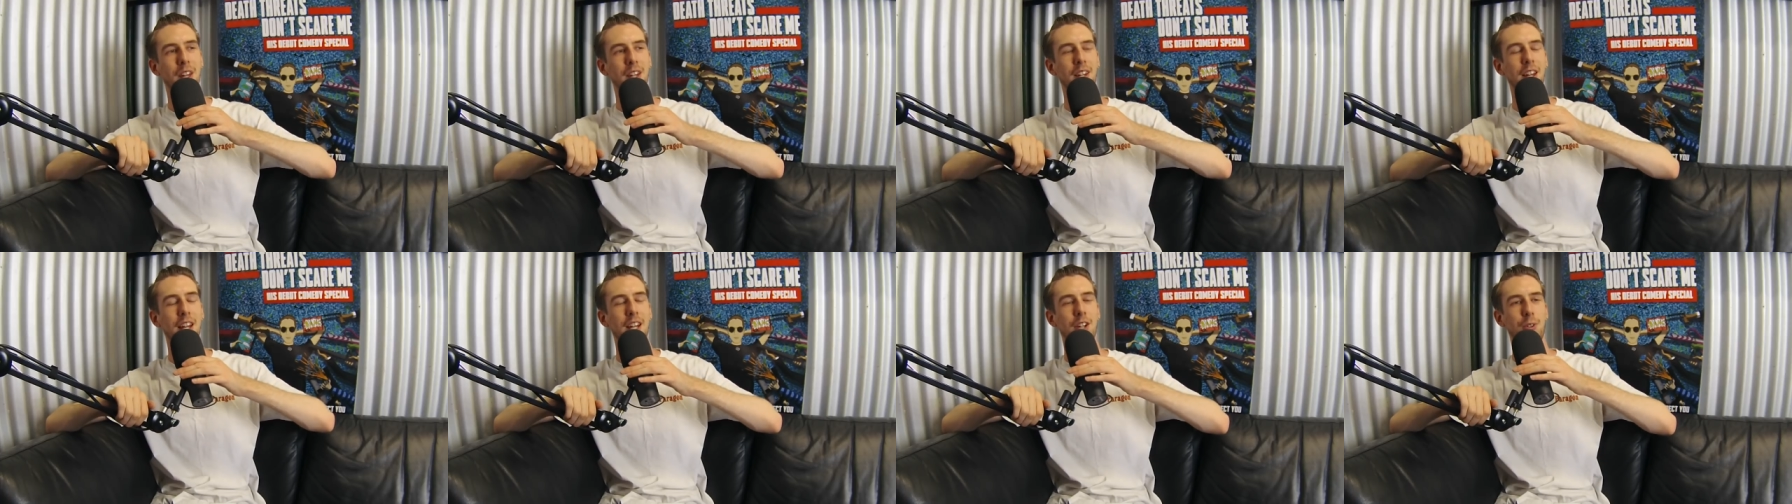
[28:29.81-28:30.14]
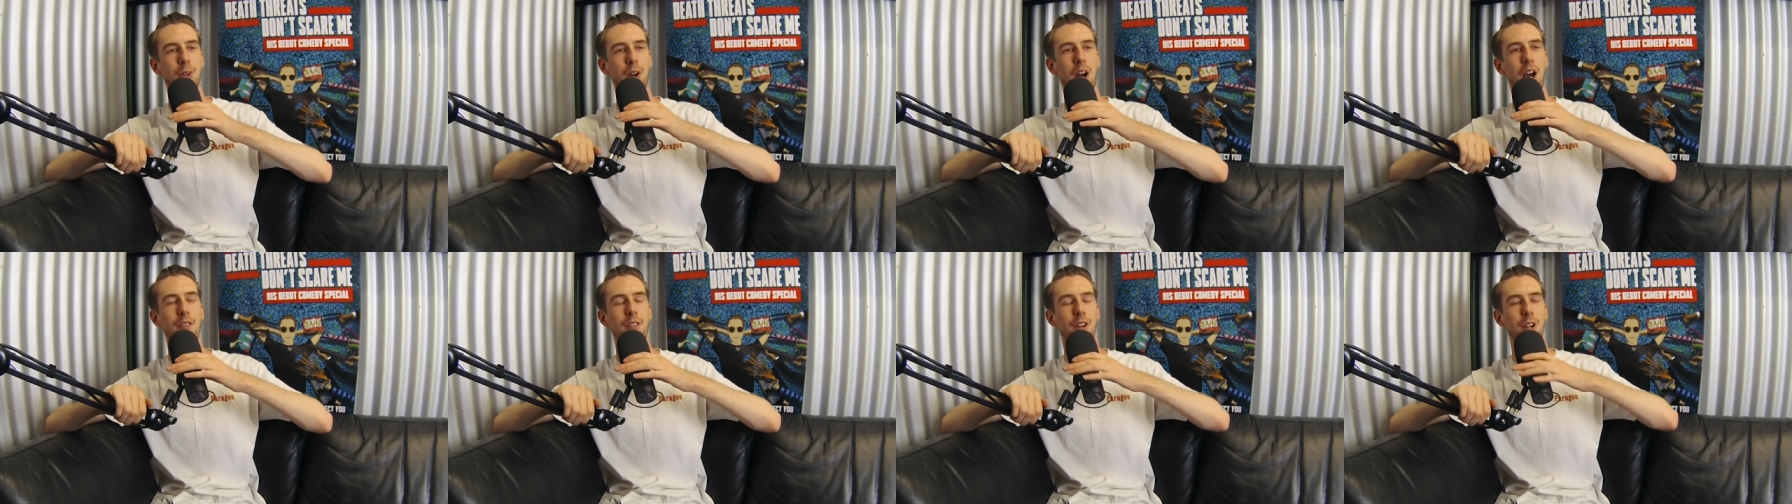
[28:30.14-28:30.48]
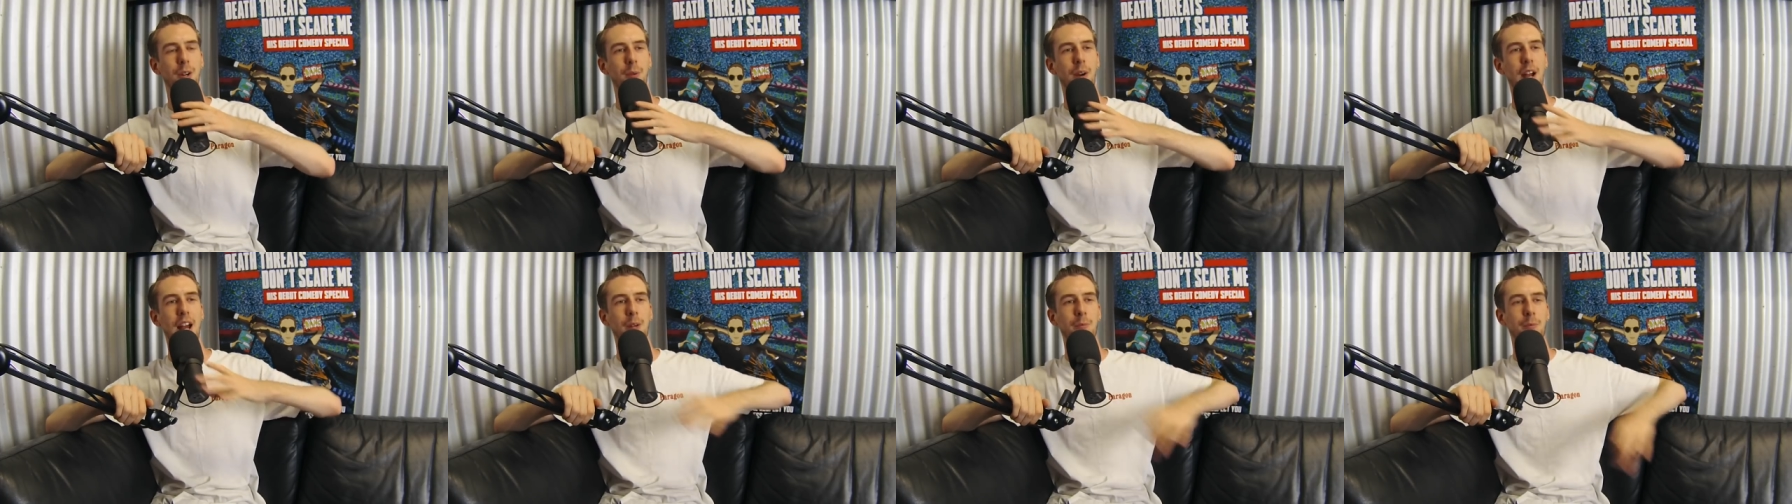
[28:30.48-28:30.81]
and they drive it
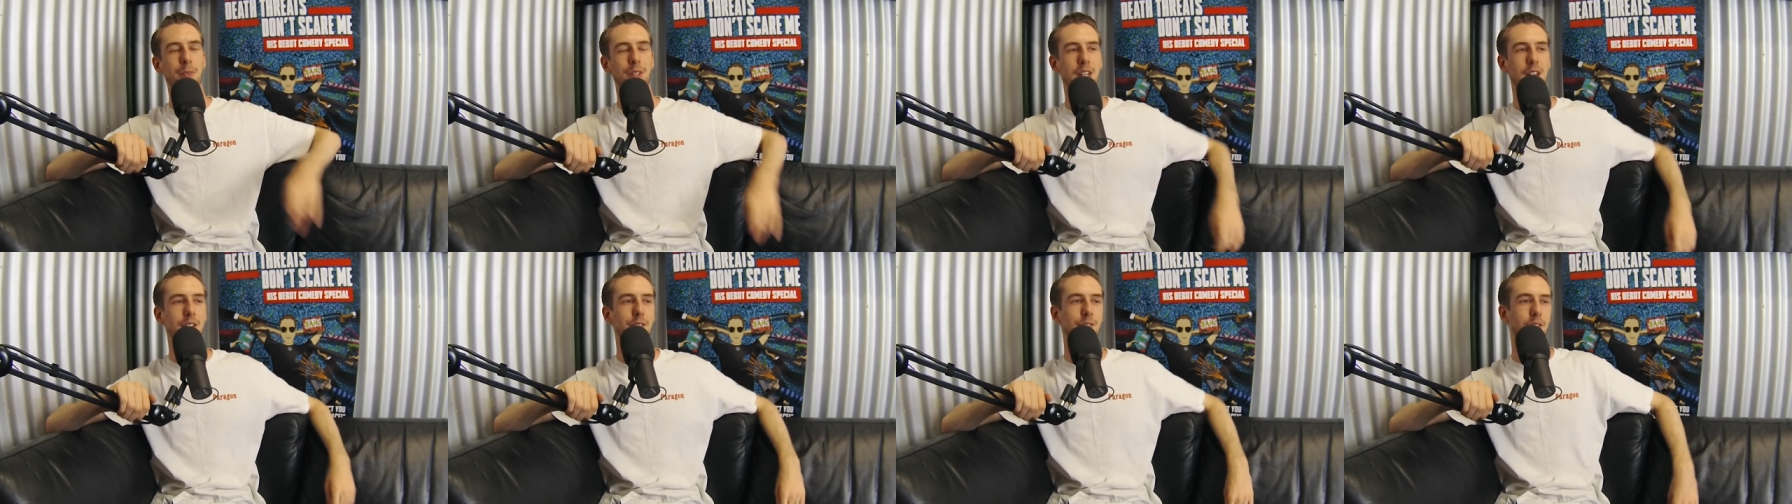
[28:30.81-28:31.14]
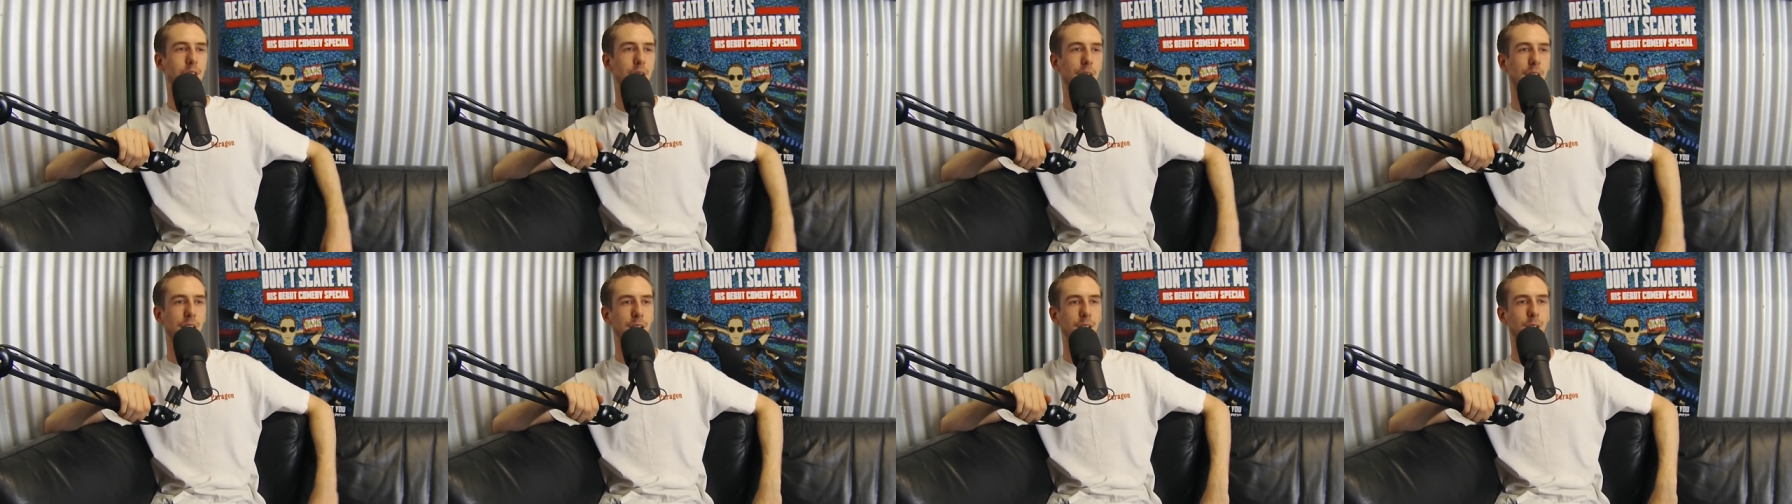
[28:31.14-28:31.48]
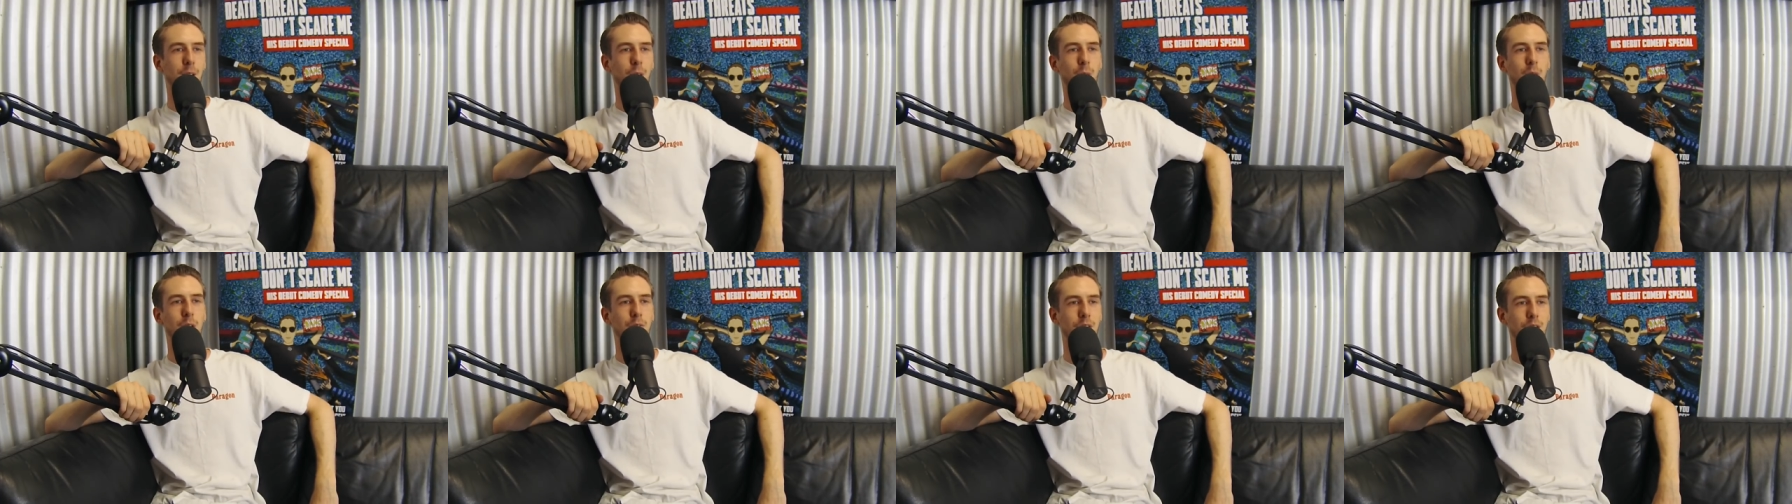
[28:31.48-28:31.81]
around with their fucking
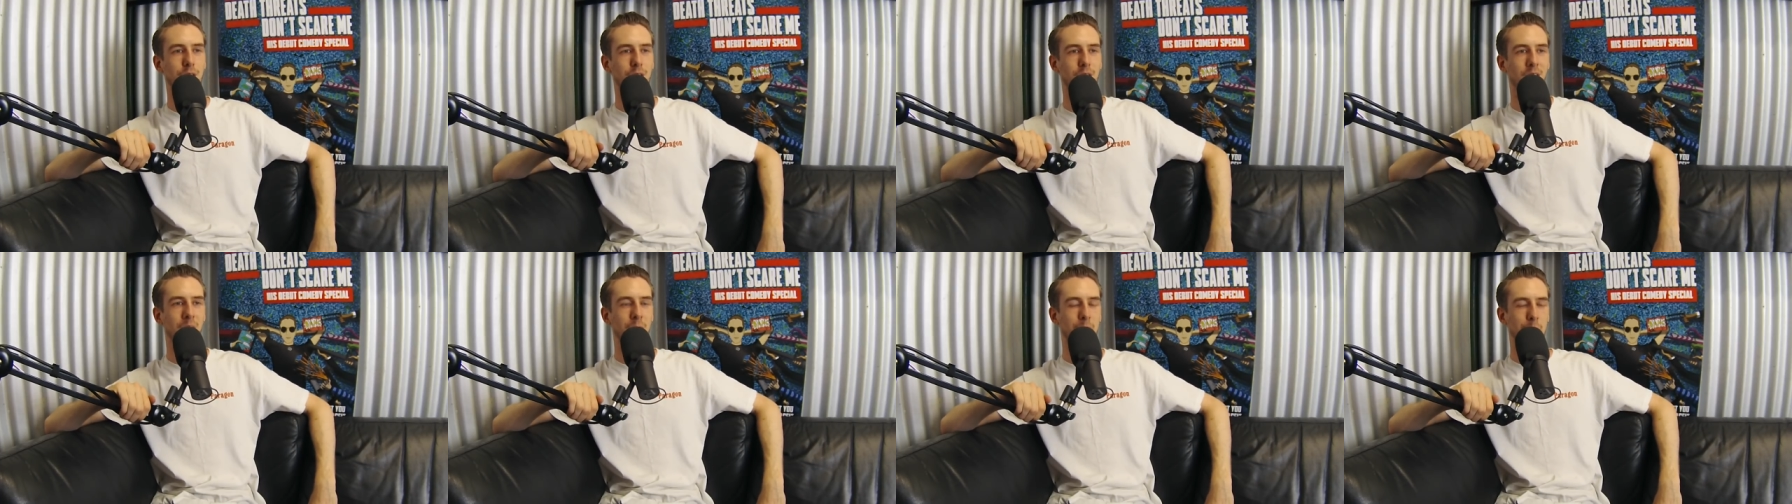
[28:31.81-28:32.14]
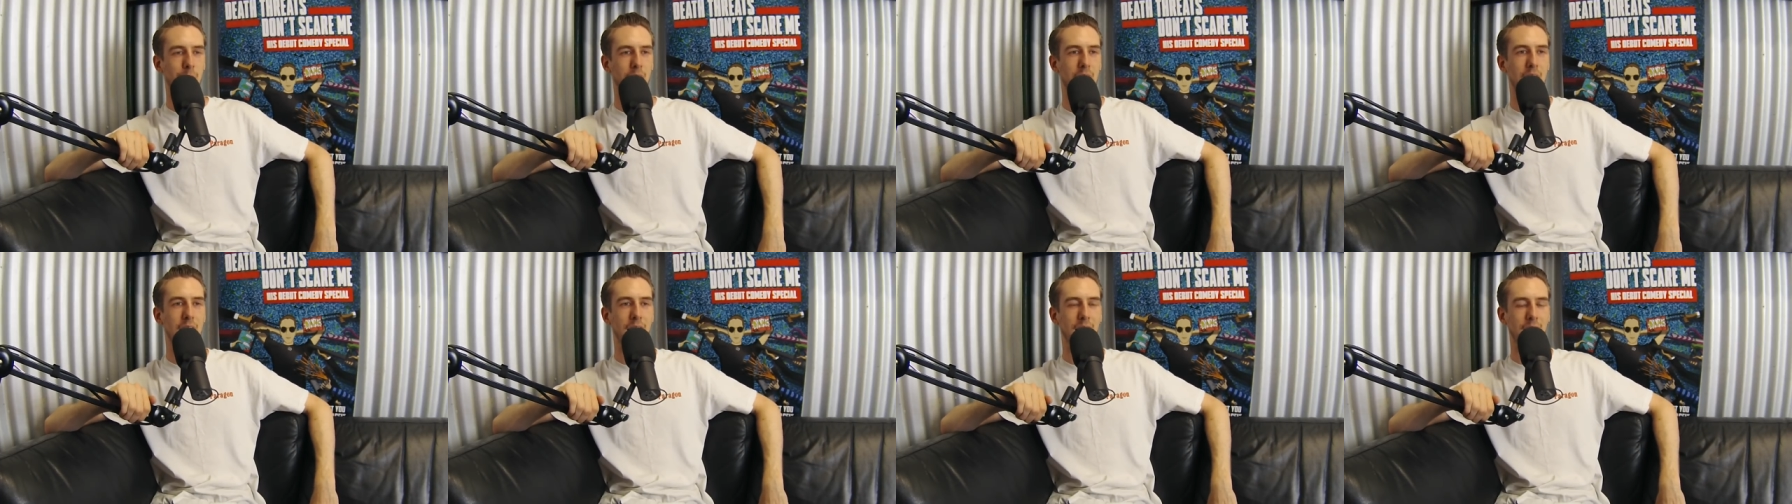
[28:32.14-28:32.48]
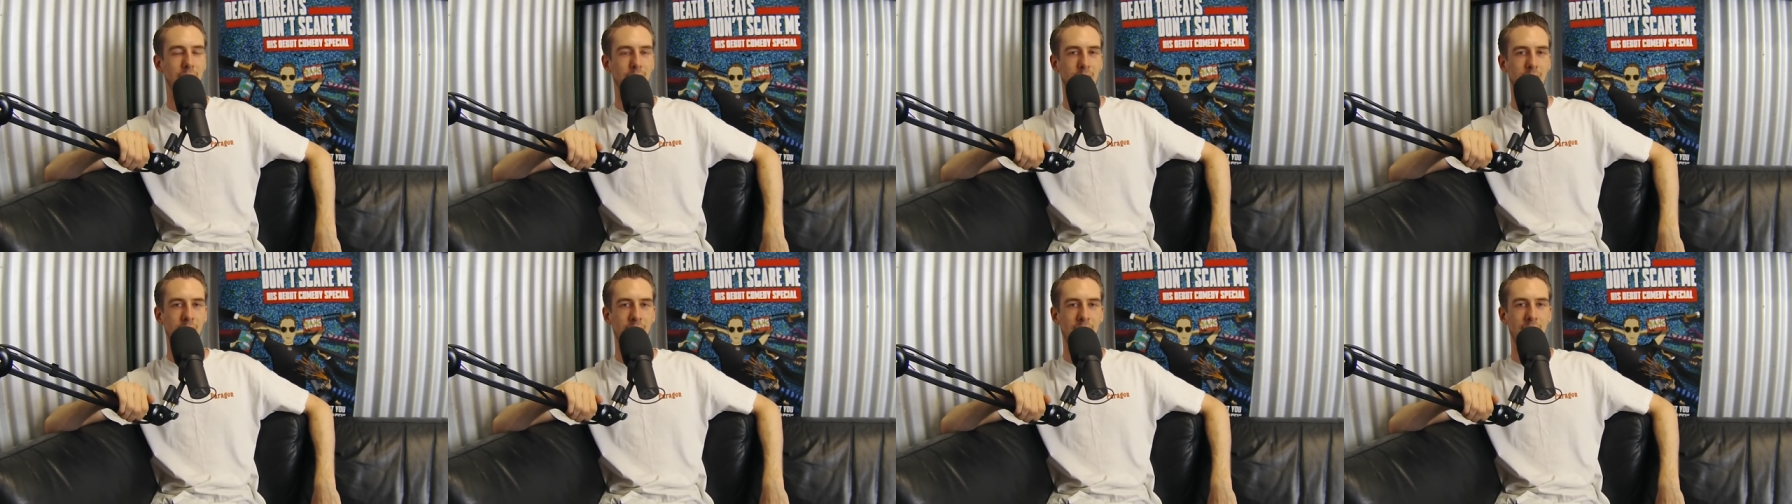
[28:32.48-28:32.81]
Louis Vuitton bag
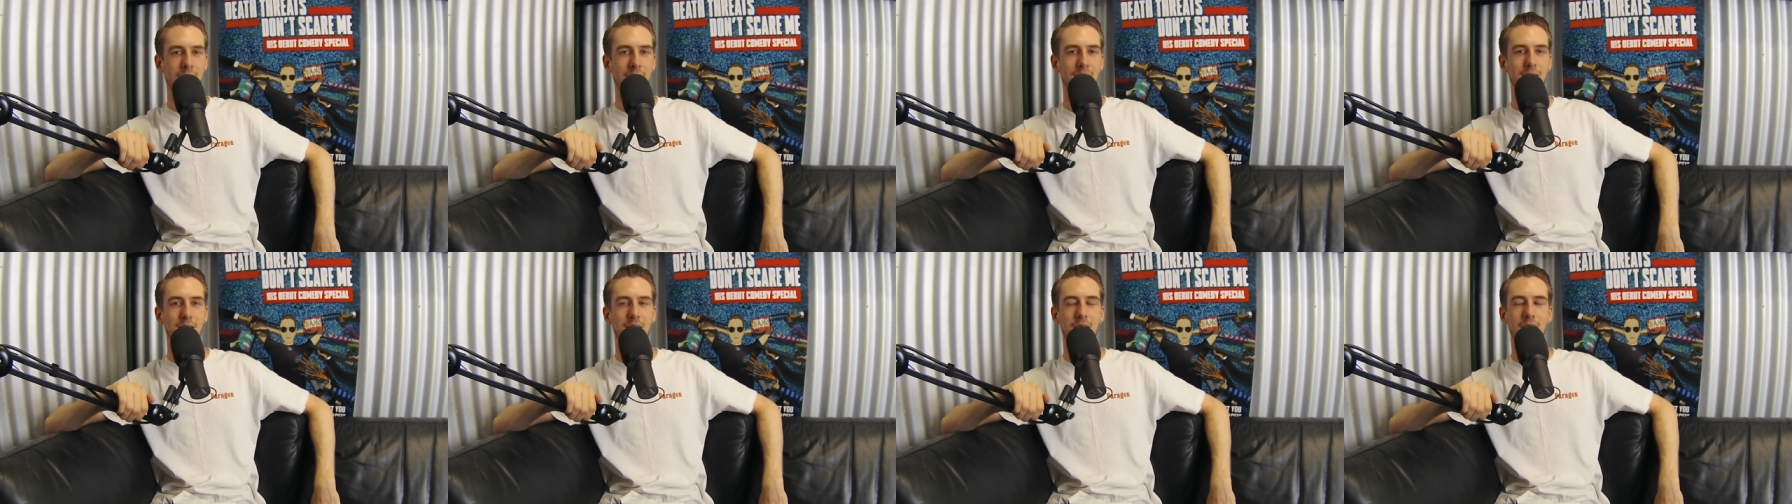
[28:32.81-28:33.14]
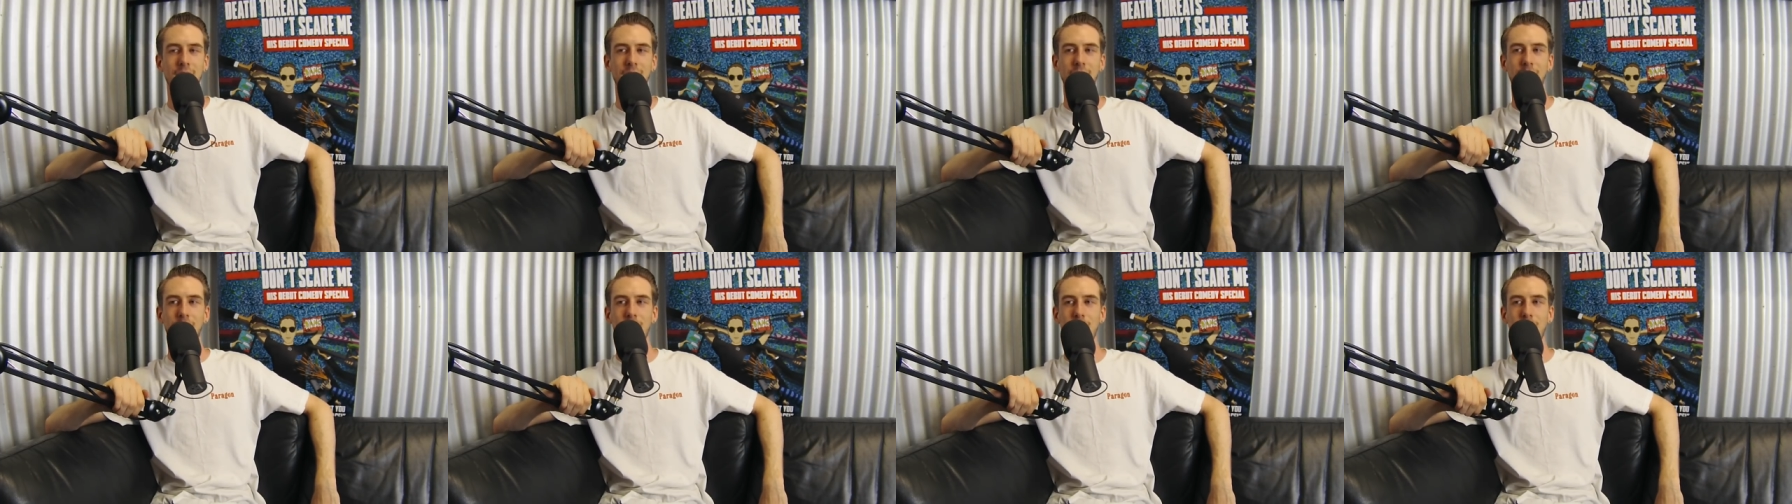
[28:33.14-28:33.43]
and their hair done,